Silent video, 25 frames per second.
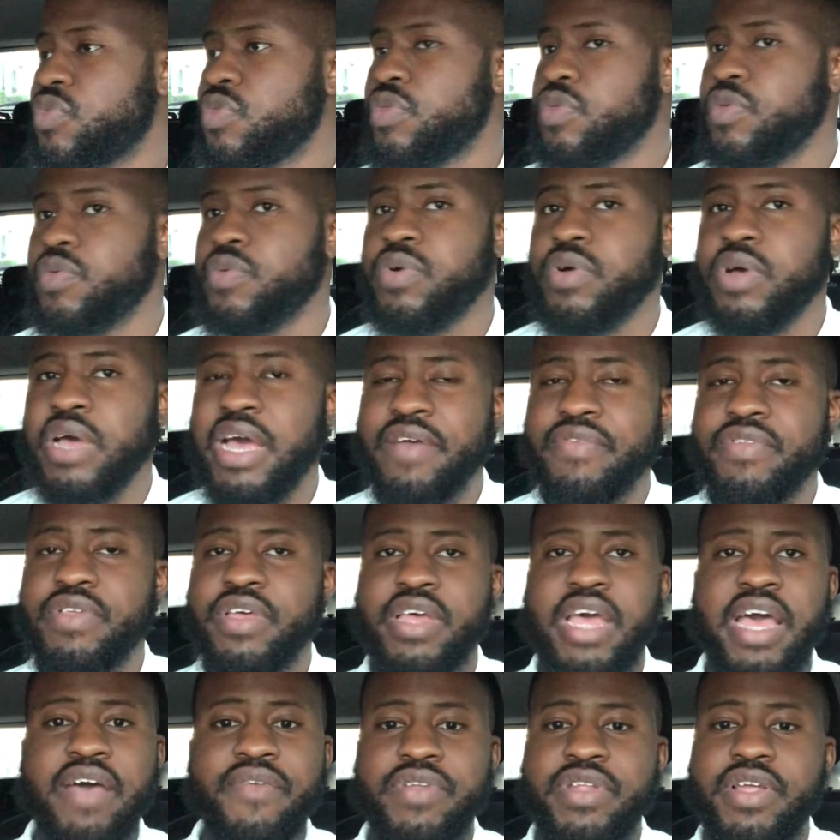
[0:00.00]
we'll have to
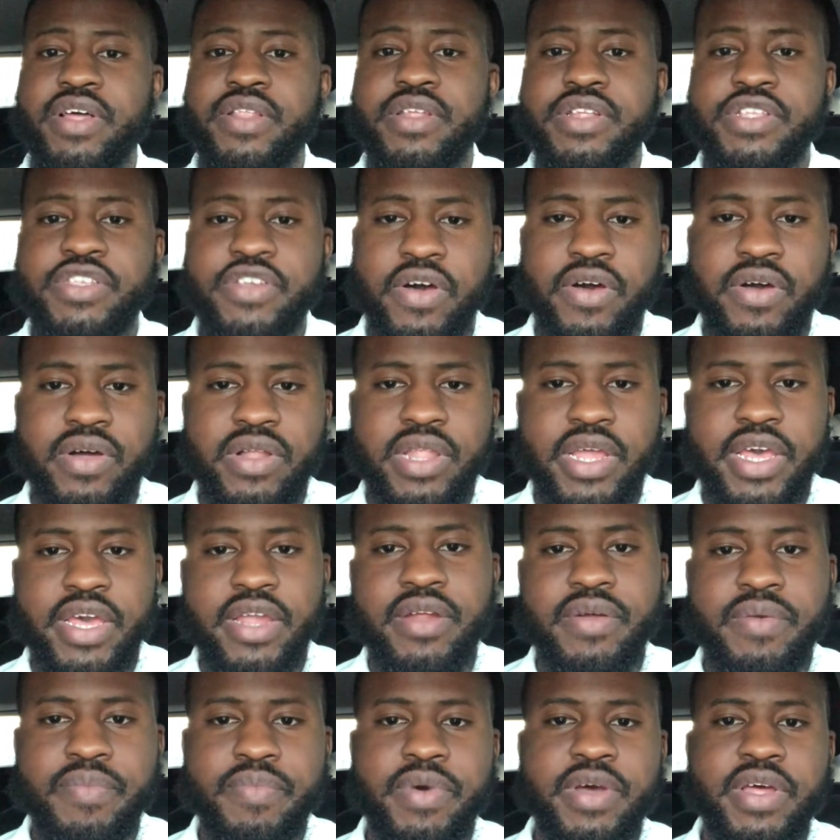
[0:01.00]
have another talk
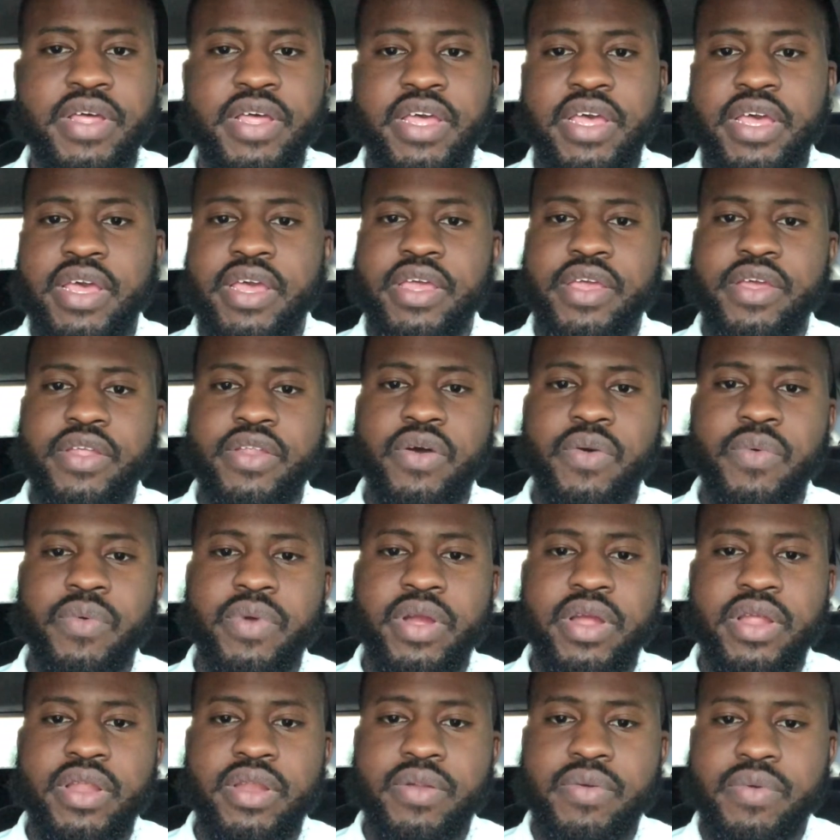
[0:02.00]
later. But, you know,
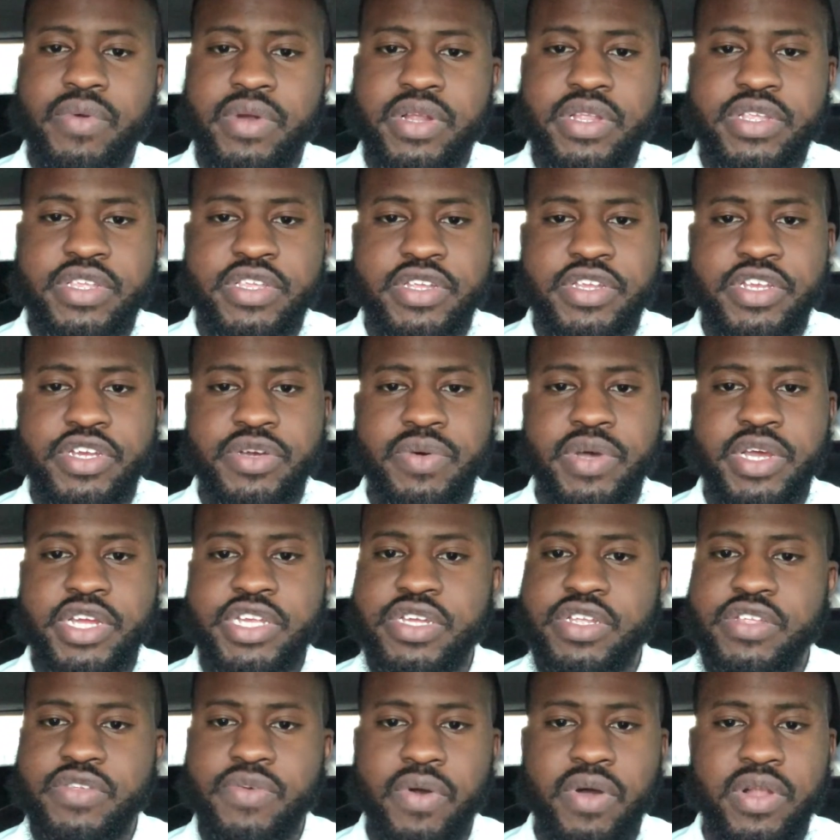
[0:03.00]
we're all in
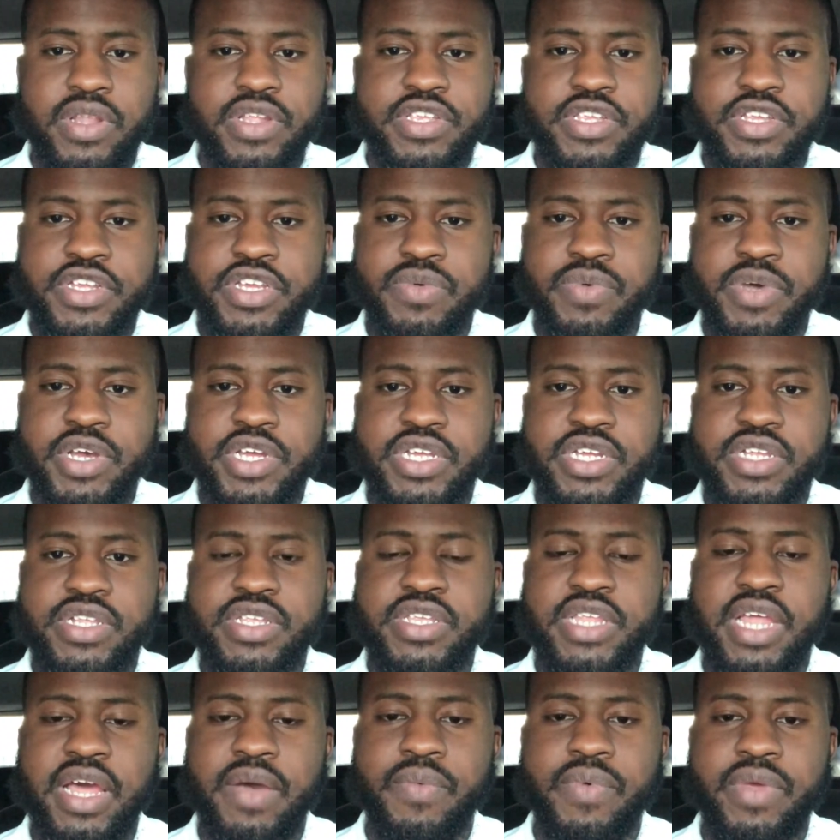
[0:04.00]
situations
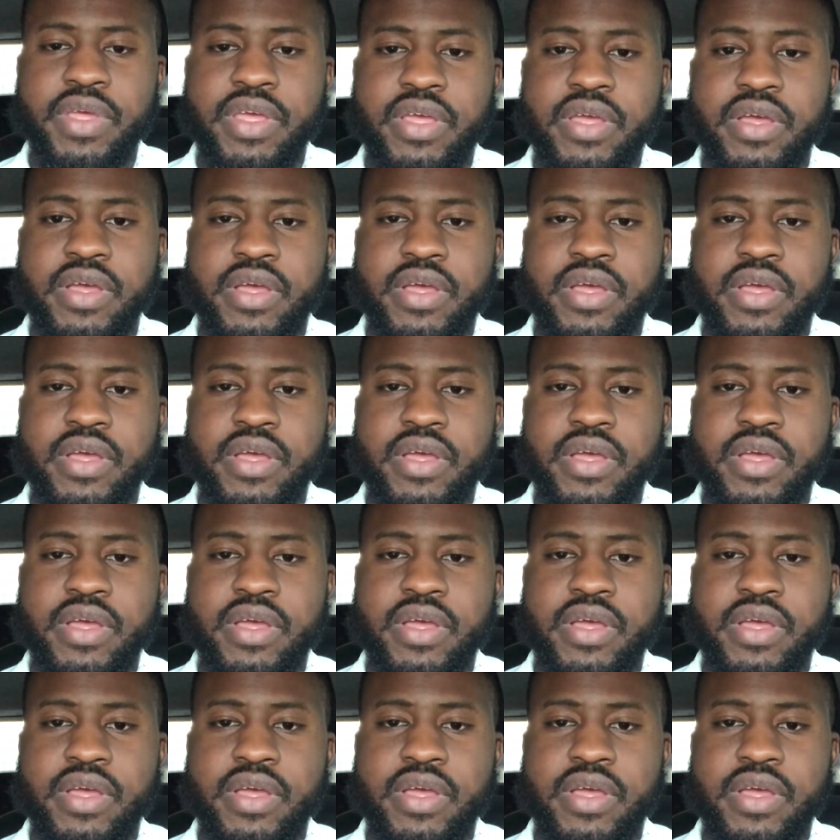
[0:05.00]
that we